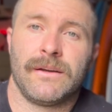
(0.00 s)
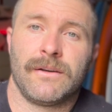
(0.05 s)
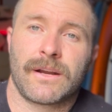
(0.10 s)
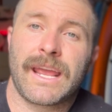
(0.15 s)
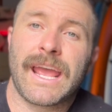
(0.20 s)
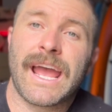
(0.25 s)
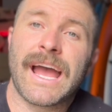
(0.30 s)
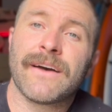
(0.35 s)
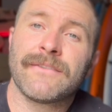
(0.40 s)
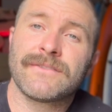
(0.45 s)

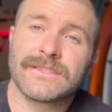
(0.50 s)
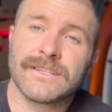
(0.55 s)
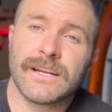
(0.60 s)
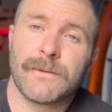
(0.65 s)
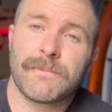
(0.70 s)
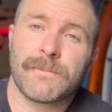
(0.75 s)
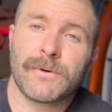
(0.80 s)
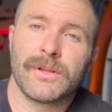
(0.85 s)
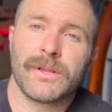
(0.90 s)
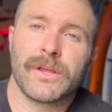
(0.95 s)
Calves lit
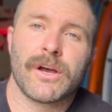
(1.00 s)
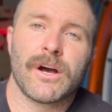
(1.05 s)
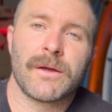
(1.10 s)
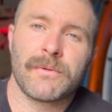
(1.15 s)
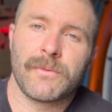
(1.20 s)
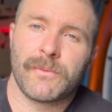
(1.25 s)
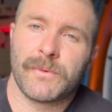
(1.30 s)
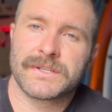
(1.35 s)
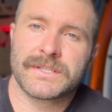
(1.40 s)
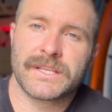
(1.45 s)
up early on,
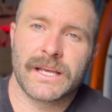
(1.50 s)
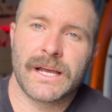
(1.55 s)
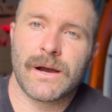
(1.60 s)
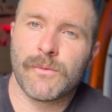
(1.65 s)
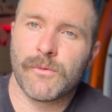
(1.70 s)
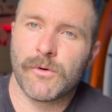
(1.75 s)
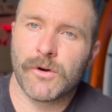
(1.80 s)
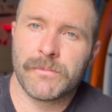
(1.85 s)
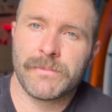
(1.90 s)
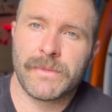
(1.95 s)
but once they got
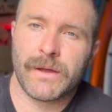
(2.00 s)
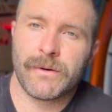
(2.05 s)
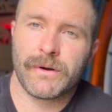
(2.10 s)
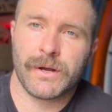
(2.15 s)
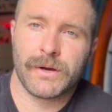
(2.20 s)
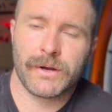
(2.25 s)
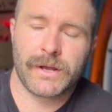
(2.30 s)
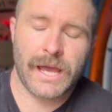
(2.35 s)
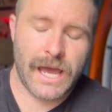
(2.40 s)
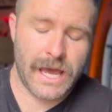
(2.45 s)
warm, they were
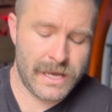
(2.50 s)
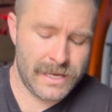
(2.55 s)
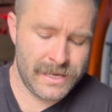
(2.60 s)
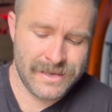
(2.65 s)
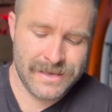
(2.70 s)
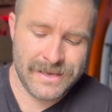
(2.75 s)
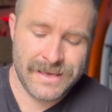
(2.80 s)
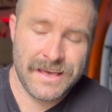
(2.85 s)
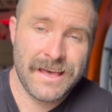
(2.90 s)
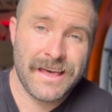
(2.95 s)
okay.
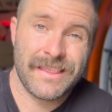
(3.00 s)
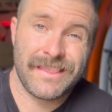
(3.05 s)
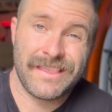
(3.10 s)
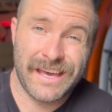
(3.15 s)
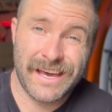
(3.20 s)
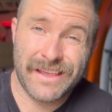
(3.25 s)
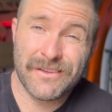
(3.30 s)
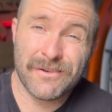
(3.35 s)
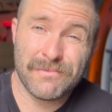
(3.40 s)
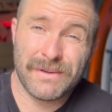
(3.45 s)

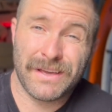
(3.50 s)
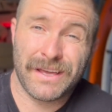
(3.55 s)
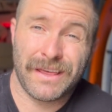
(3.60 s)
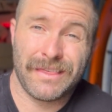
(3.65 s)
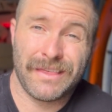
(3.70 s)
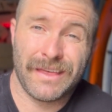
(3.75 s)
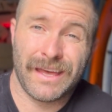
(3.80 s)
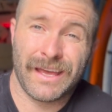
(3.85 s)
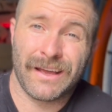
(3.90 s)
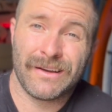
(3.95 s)
The other big
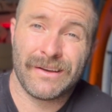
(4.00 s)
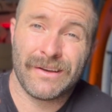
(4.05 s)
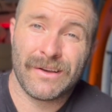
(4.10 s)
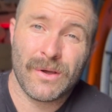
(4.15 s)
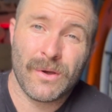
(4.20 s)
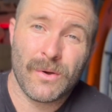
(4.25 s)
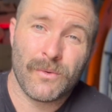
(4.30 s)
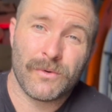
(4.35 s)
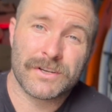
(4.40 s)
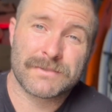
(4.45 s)
thing
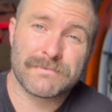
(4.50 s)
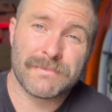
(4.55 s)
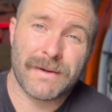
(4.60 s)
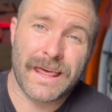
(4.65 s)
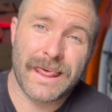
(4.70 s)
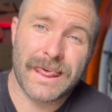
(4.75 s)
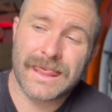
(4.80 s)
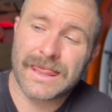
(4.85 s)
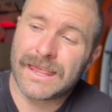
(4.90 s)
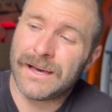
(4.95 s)
was
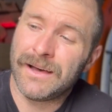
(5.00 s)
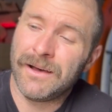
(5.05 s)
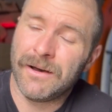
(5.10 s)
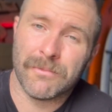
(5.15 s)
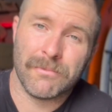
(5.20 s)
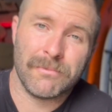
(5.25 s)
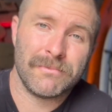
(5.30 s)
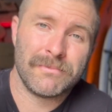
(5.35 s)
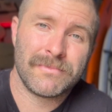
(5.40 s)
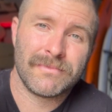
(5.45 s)
my thumb.